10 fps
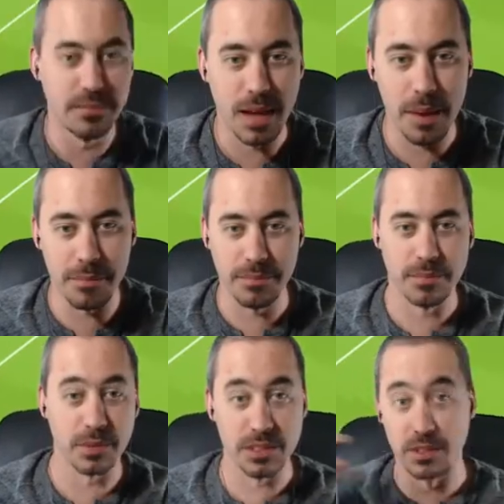Uh,
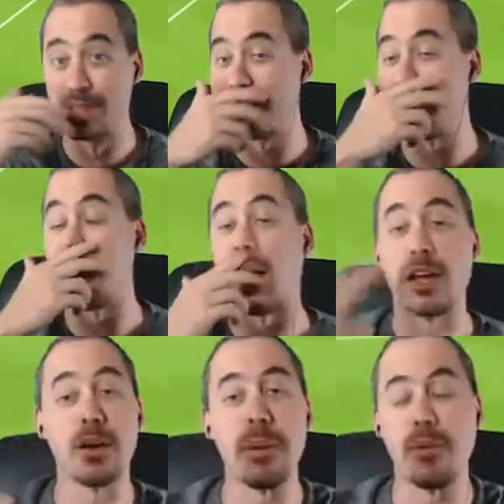let's let's see. I
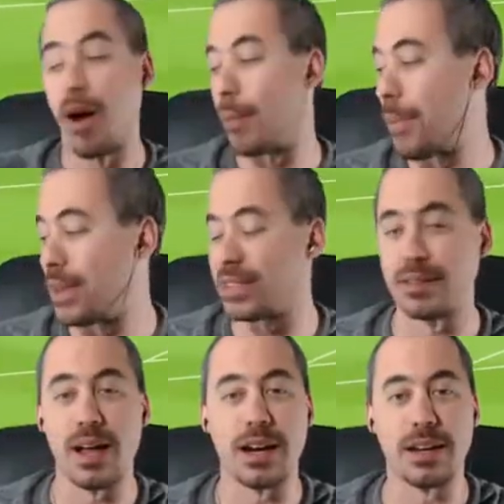could be wrong. Maybe he
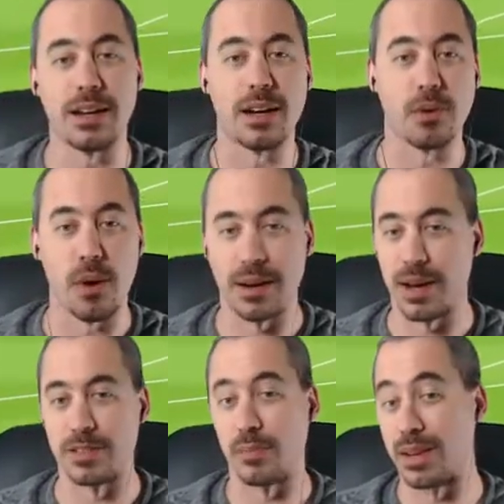slotted it in quite
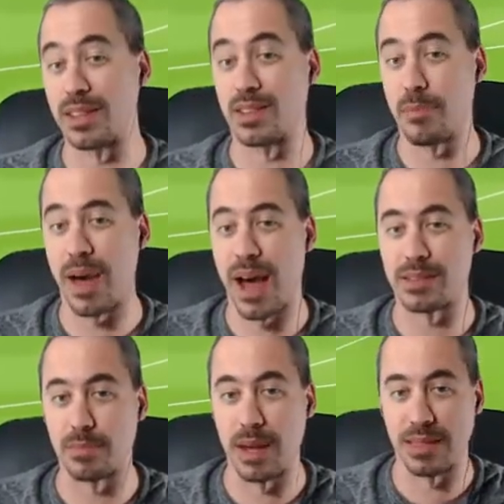nicely, but I think the
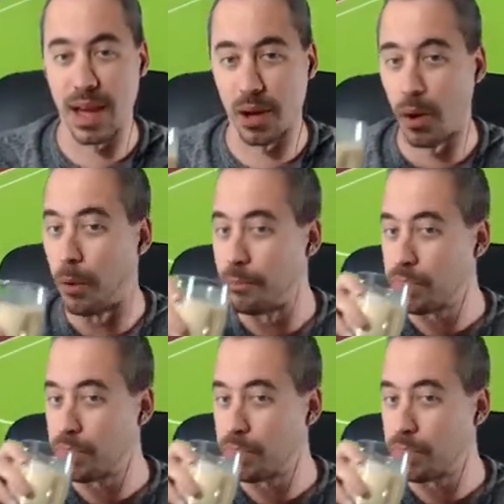pass made that goal.